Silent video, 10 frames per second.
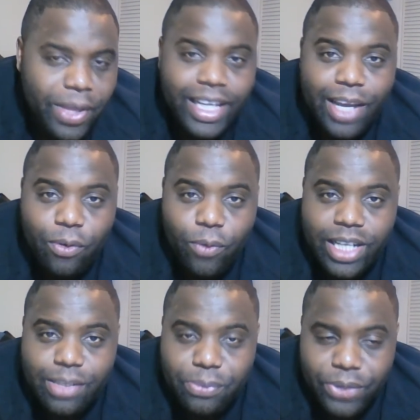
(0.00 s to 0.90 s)
I can't
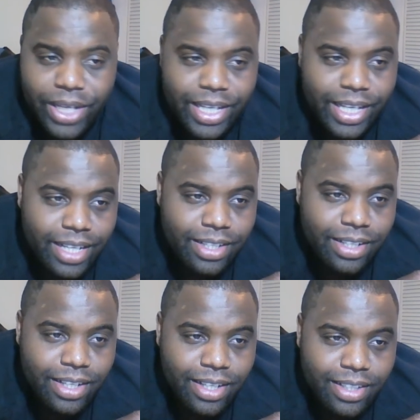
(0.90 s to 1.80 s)
wait to play it,
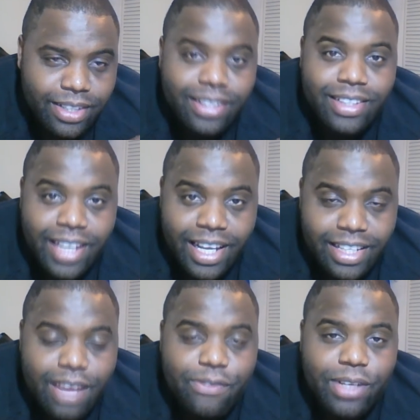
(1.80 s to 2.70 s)
and uh, yeah,
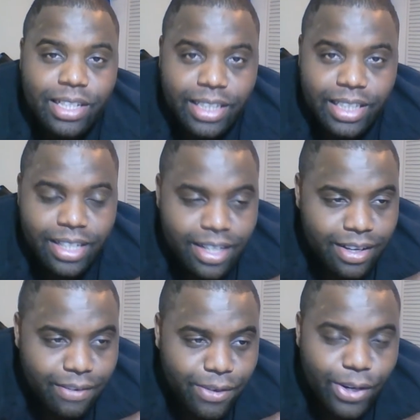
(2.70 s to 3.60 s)
definitely.
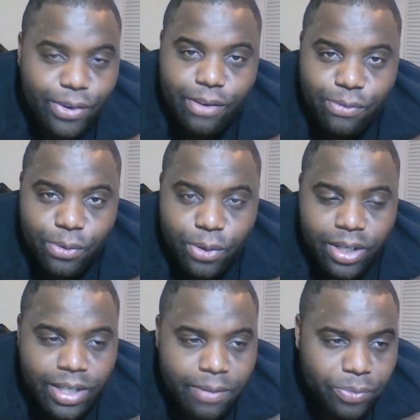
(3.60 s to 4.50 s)
Far Cry 4.